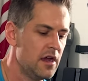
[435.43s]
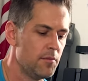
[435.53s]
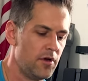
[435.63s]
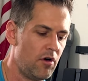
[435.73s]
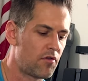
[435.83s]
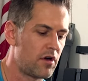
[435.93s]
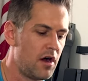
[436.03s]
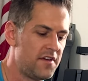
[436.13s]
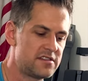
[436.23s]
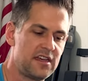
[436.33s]
But
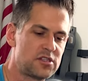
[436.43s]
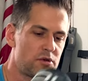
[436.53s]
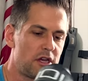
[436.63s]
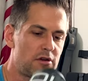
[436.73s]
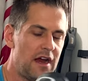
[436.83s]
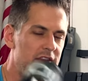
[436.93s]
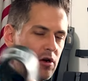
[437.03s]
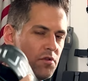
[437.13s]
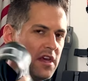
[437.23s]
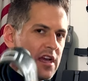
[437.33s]
overall, this thing is really great. The
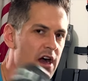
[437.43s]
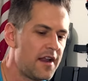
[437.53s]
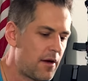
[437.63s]
only con